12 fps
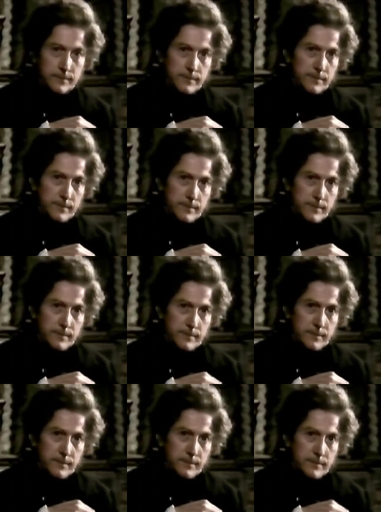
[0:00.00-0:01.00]

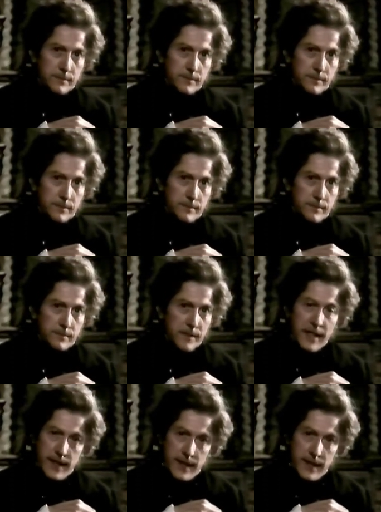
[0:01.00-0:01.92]
(silence)